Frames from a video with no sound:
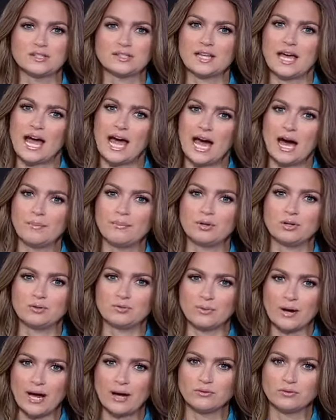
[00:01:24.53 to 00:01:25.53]
that happen
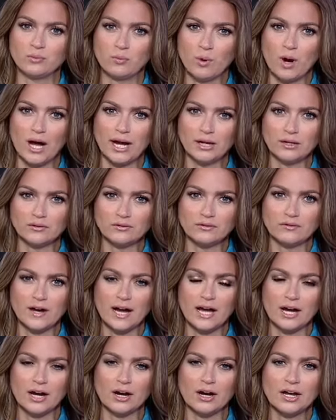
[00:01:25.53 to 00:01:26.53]
around a
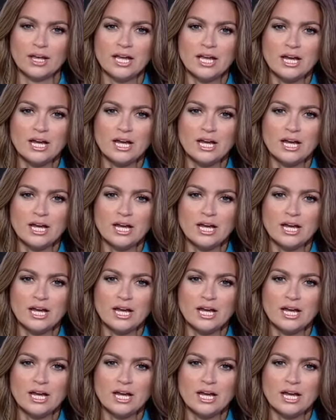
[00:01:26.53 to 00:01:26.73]
wildfire.